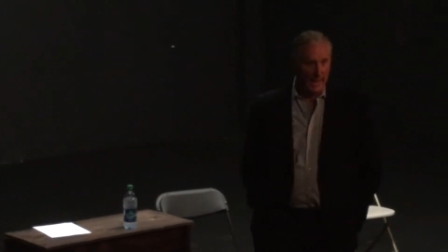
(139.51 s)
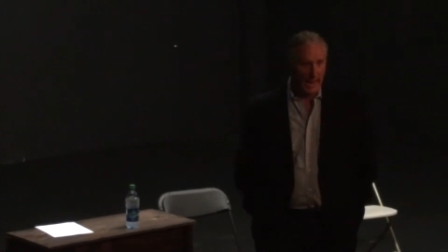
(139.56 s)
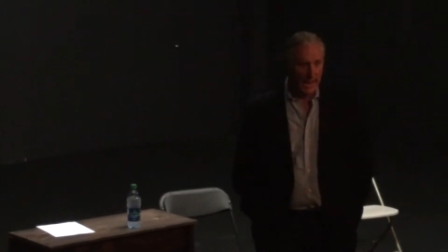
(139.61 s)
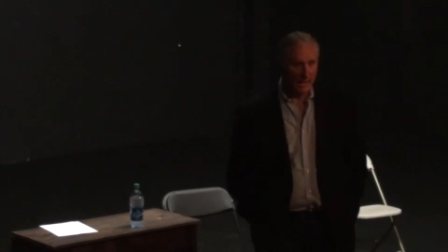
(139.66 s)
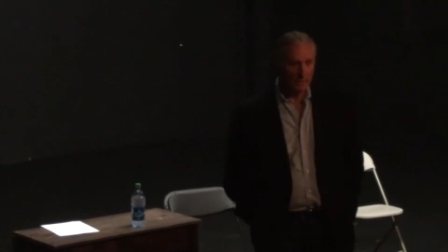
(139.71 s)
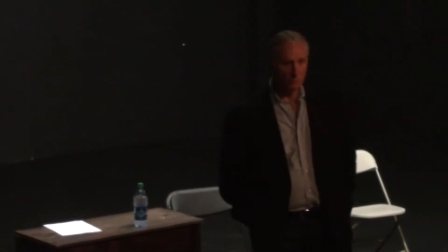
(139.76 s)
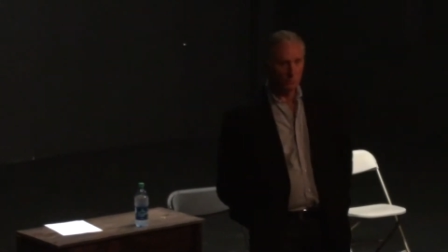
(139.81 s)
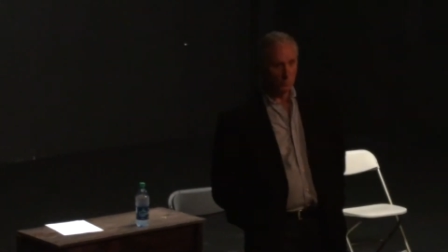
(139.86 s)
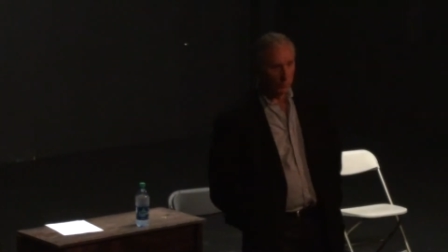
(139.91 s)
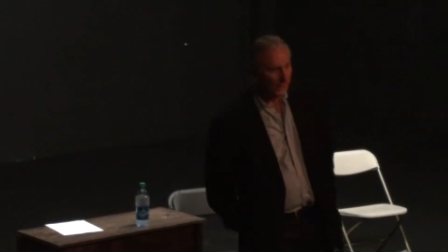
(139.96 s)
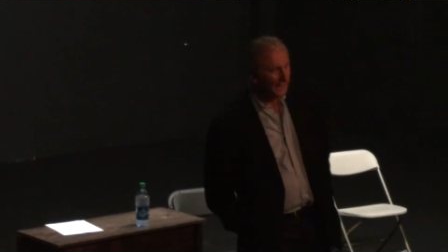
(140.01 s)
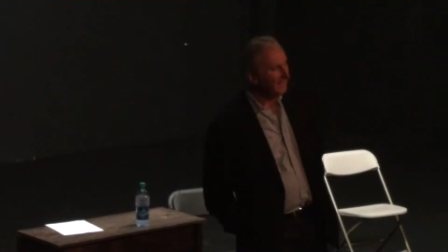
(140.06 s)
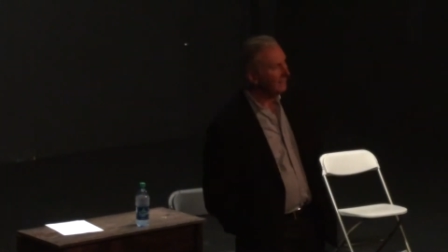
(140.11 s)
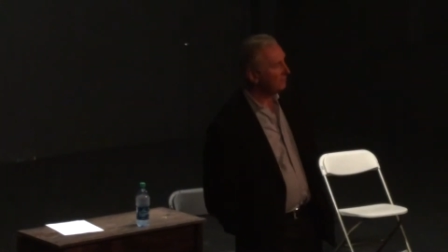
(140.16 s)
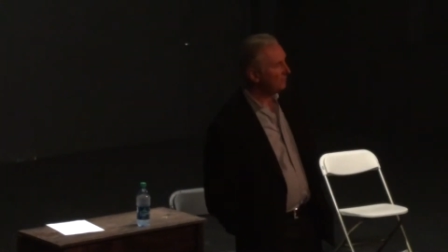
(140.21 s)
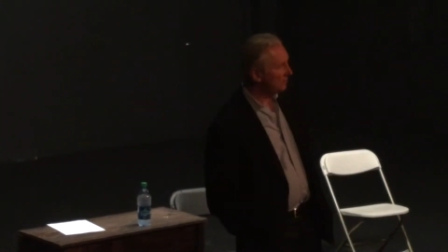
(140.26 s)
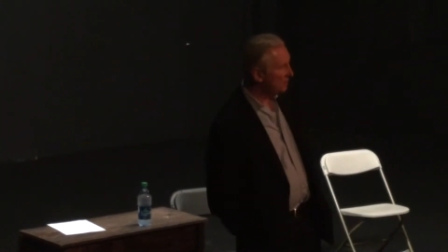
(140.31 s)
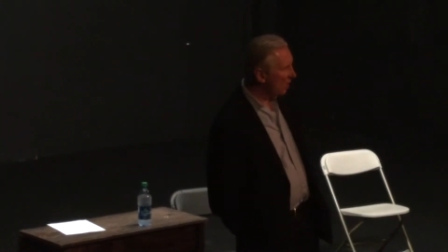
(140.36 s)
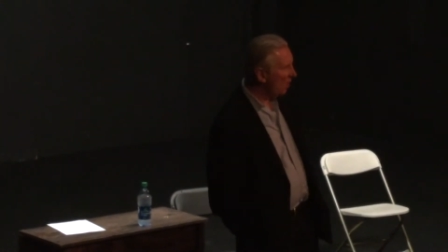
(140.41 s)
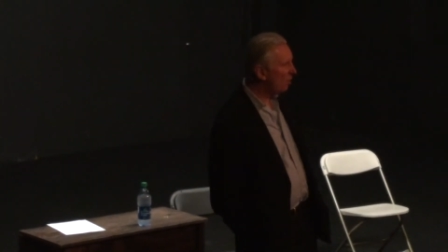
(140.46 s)
And
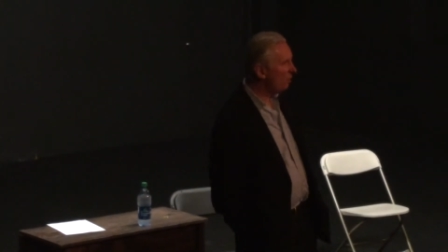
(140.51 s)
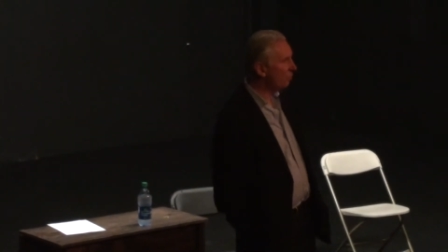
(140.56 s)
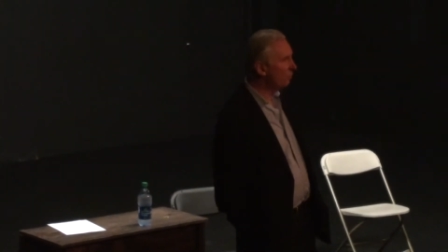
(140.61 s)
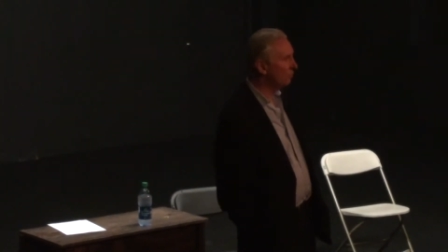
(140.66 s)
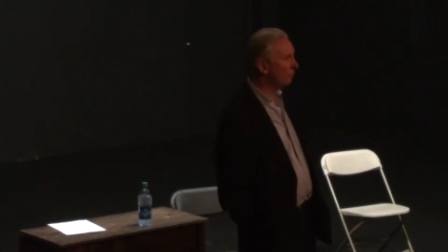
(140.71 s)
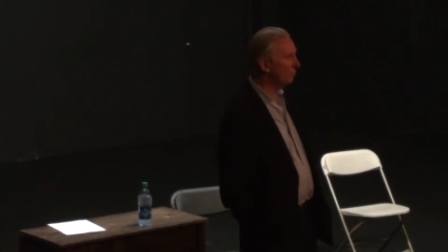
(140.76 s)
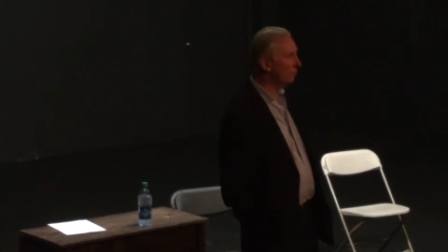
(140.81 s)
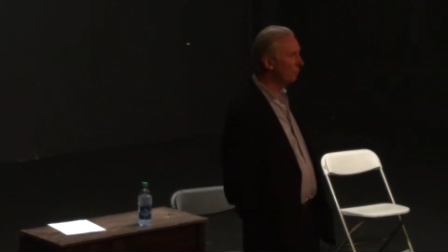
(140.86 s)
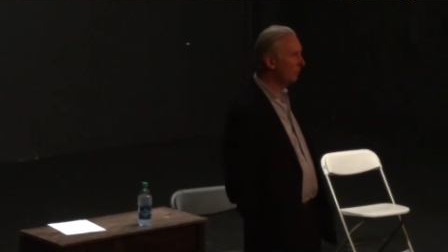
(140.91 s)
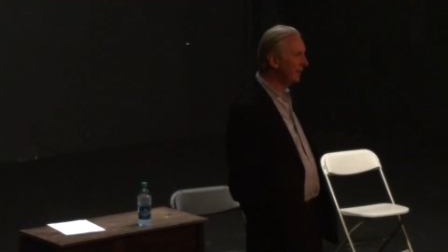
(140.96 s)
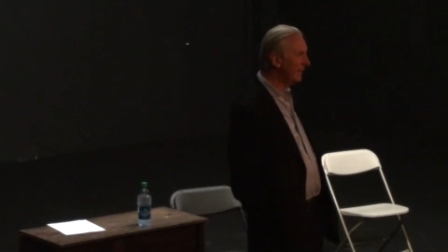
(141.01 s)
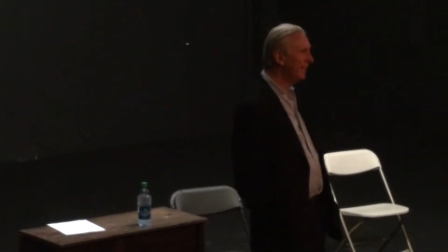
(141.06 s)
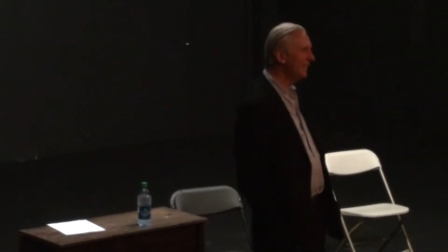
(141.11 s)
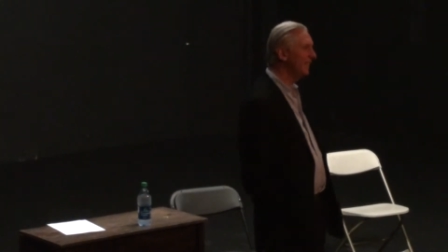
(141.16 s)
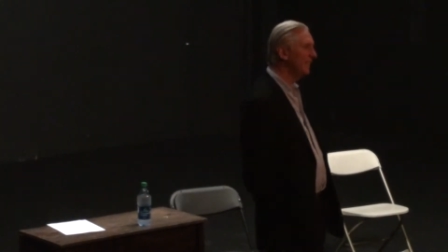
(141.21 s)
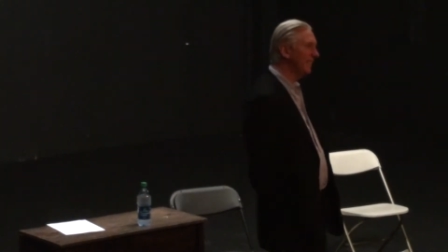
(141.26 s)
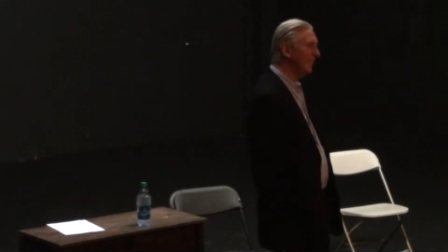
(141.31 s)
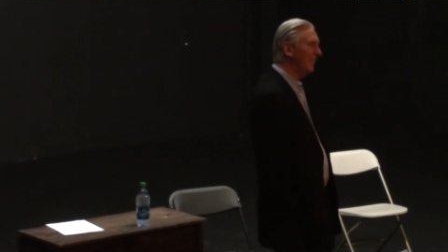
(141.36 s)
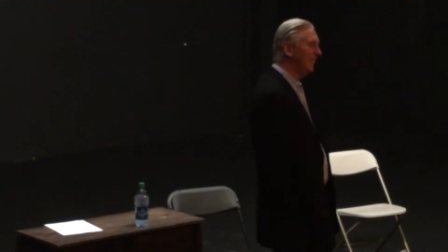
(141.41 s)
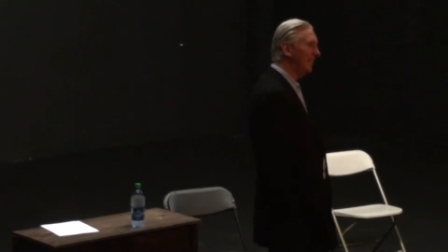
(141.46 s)
we don't
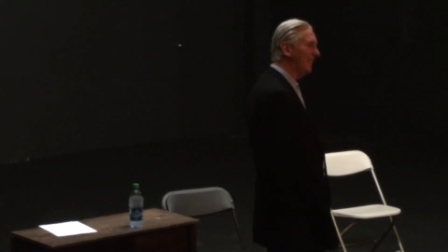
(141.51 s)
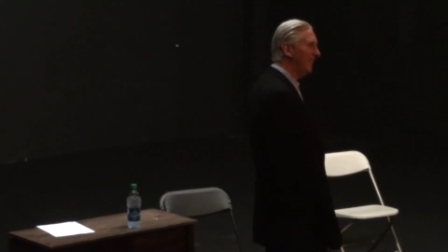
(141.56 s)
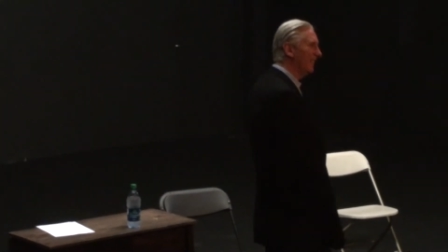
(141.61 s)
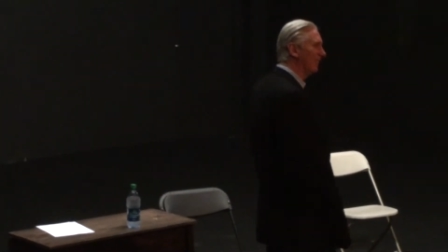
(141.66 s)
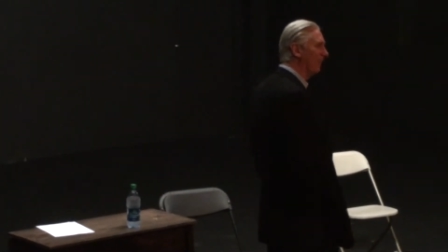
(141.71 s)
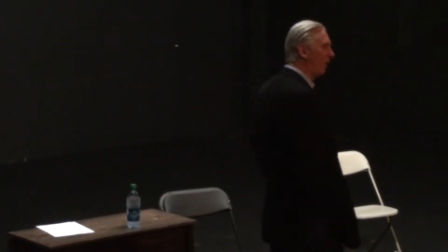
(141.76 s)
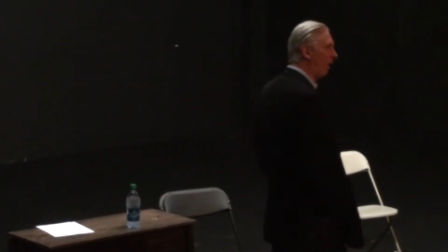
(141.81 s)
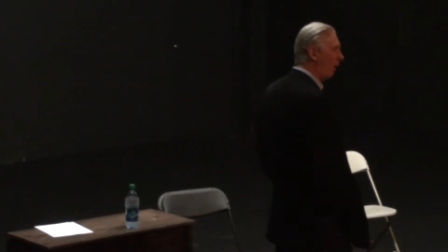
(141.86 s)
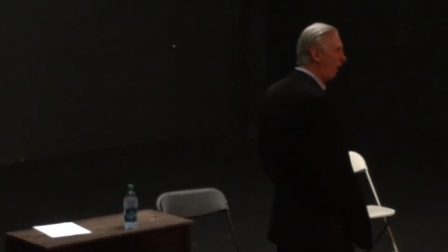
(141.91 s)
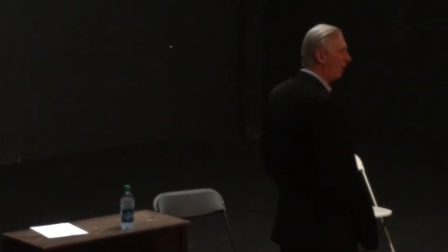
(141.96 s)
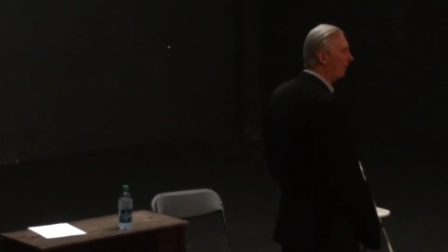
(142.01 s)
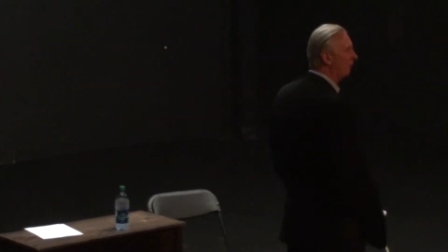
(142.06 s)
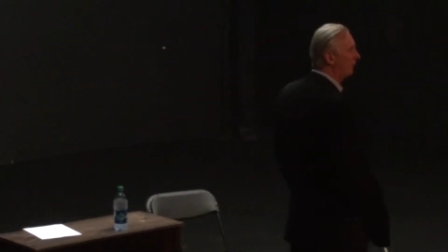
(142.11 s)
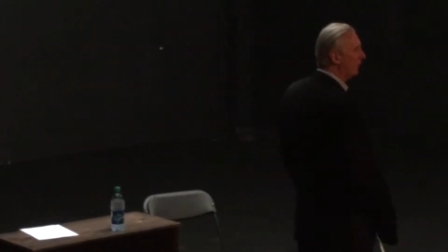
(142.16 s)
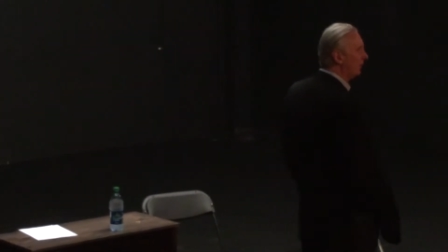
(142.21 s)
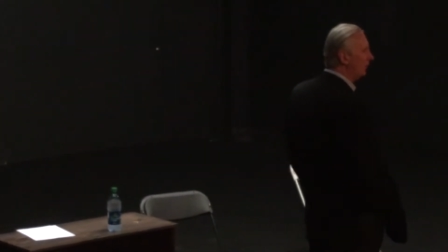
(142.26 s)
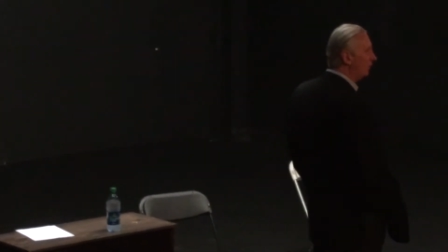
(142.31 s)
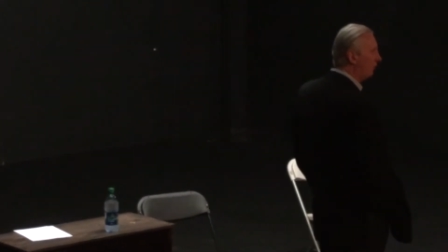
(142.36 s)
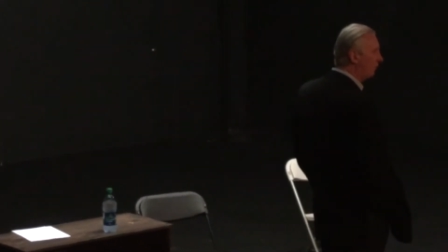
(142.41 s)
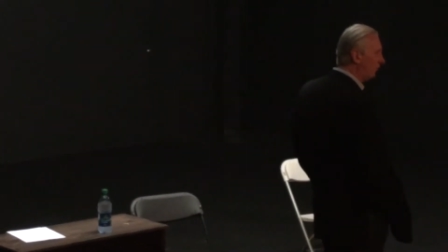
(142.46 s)
really
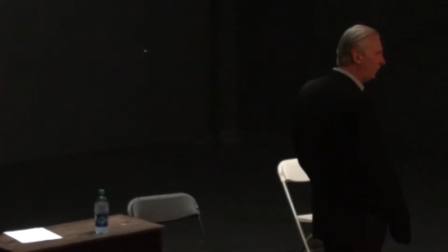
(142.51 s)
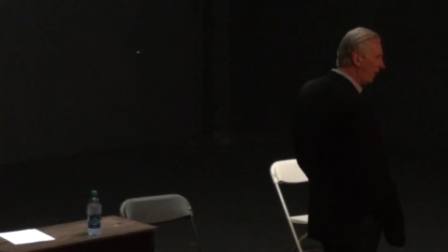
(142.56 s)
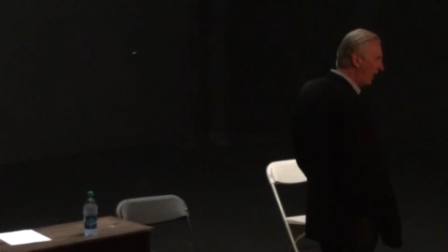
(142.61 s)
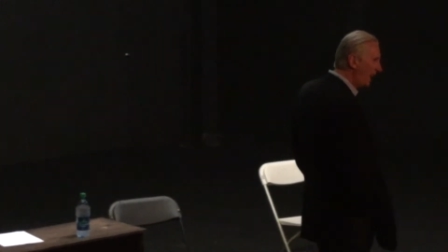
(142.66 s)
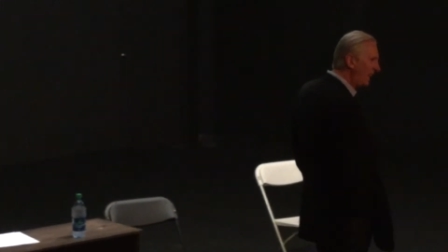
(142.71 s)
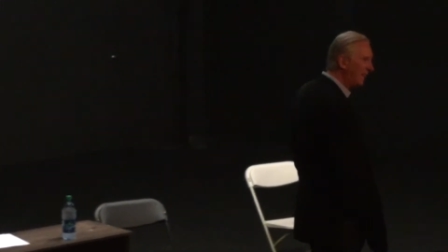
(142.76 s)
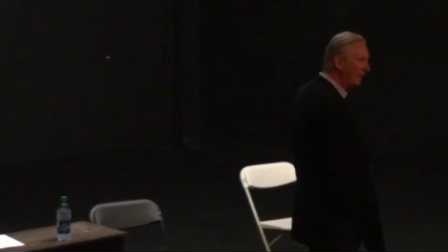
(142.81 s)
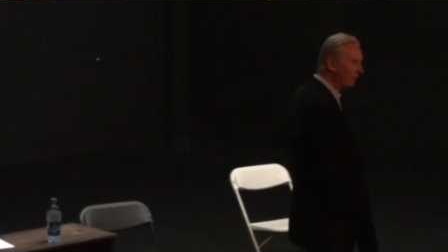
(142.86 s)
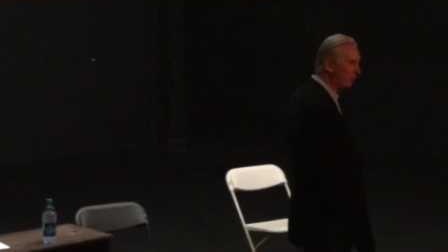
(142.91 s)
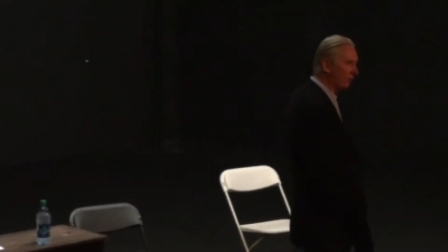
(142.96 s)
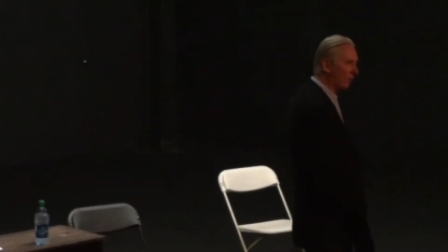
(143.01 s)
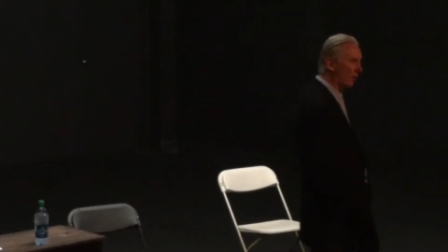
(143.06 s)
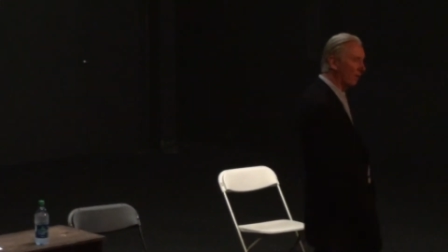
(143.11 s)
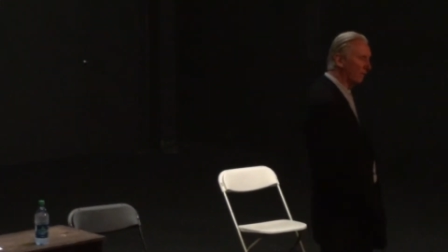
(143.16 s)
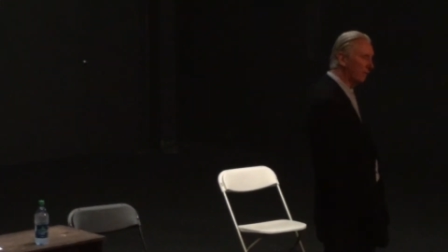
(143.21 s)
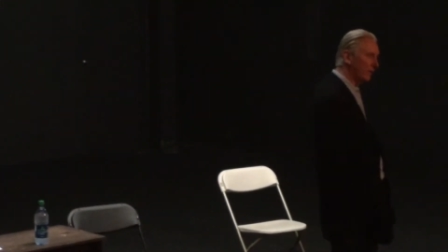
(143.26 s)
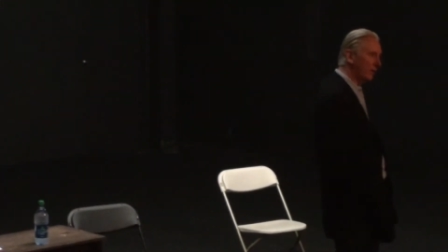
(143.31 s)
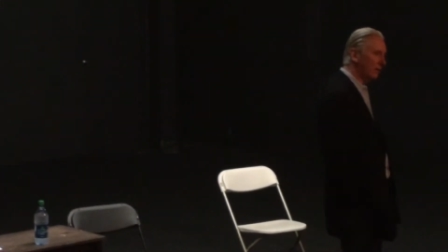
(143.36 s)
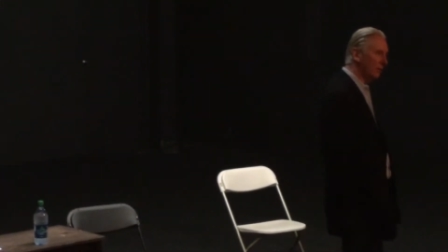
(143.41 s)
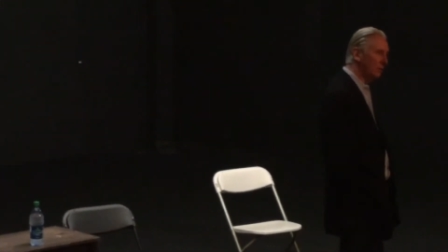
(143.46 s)
often change
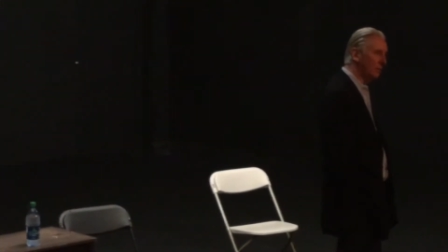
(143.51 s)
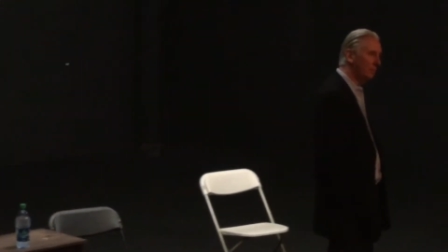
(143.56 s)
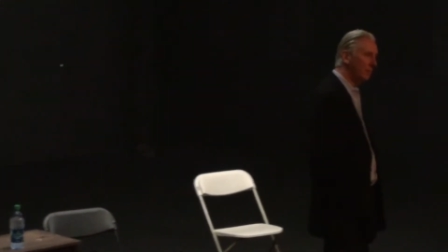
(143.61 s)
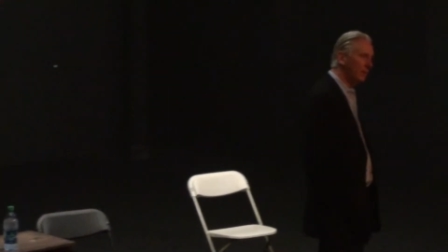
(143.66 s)
our view,